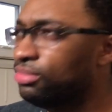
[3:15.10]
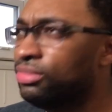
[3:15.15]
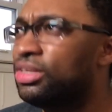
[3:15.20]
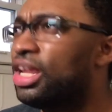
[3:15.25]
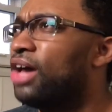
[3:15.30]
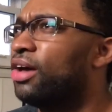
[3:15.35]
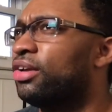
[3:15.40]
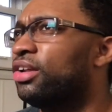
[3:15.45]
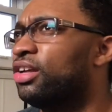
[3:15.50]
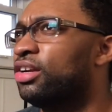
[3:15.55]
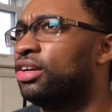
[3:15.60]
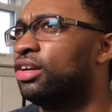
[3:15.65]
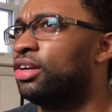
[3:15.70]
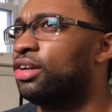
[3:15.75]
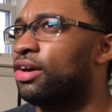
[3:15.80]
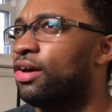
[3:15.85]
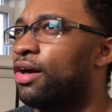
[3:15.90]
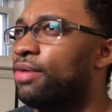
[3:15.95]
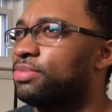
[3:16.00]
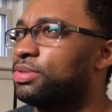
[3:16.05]
No, no, no,
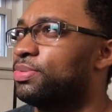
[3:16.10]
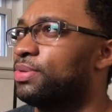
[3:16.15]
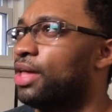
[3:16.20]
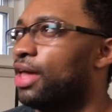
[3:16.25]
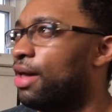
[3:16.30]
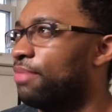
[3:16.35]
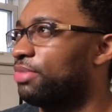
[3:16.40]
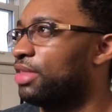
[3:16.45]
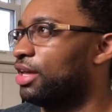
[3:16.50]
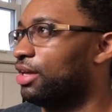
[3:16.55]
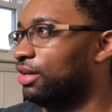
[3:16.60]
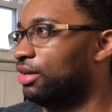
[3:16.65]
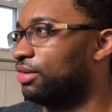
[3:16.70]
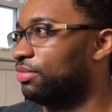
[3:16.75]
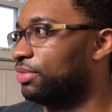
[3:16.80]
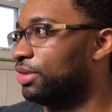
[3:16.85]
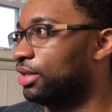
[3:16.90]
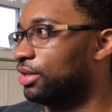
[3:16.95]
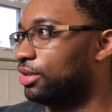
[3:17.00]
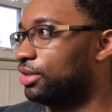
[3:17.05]
no. I'm sp- I'm thinking
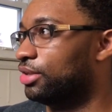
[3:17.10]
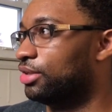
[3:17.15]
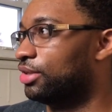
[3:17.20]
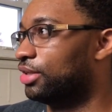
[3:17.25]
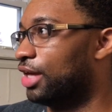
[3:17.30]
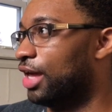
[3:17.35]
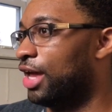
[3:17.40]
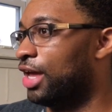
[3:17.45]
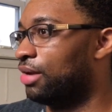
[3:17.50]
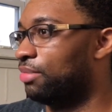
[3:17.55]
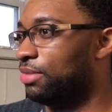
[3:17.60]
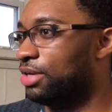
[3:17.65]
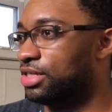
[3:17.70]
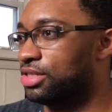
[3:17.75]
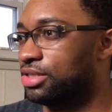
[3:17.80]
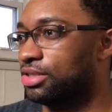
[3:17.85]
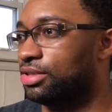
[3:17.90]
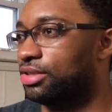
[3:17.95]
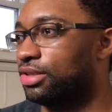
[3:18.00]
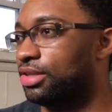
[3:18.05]
of the the
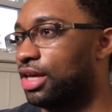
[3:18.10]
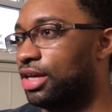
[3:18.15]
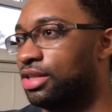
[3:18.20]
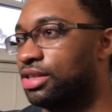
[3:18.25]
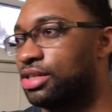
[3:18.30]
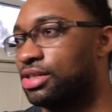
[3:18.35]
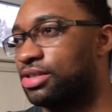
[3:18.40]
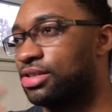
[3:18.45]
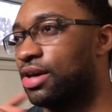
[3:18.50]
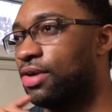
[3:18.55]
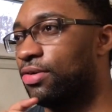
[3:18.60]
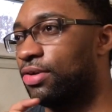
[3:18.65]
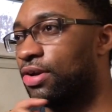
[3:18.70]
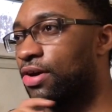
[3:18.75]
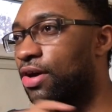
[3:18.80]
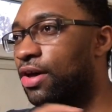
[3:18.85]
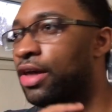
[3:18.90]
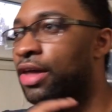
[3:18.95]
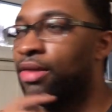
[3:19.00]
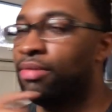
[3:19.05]
animation thing that's going
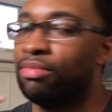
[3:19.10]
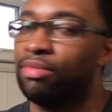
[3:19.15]
on.